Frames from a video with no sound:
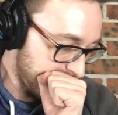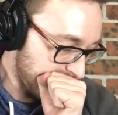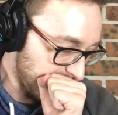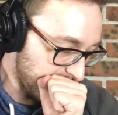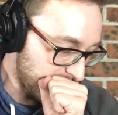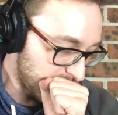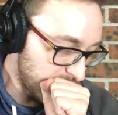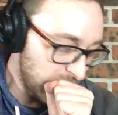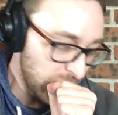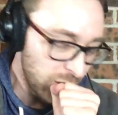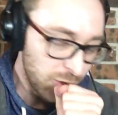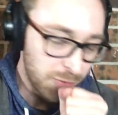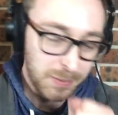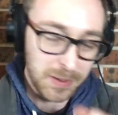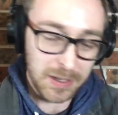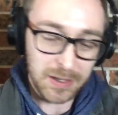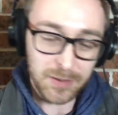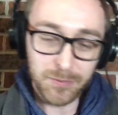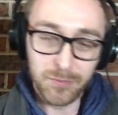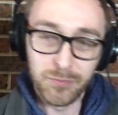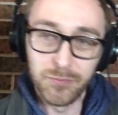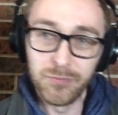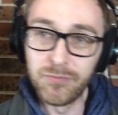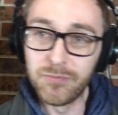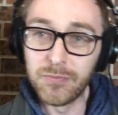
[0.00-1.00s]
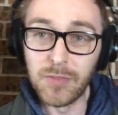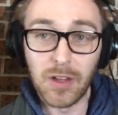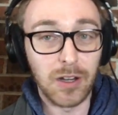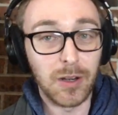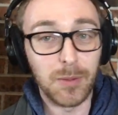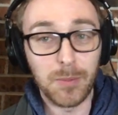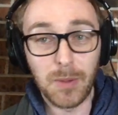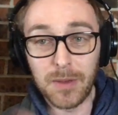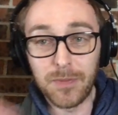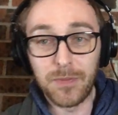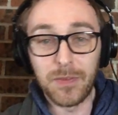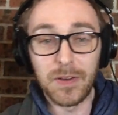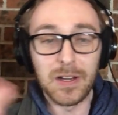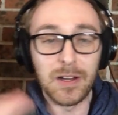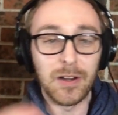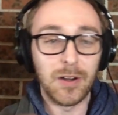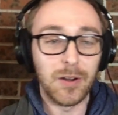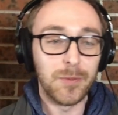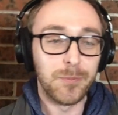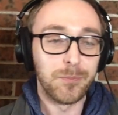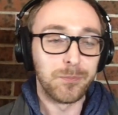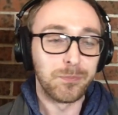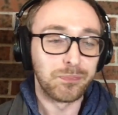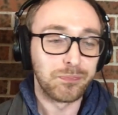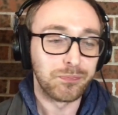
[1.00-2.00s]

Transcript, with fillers: Excuse me, not on my finger.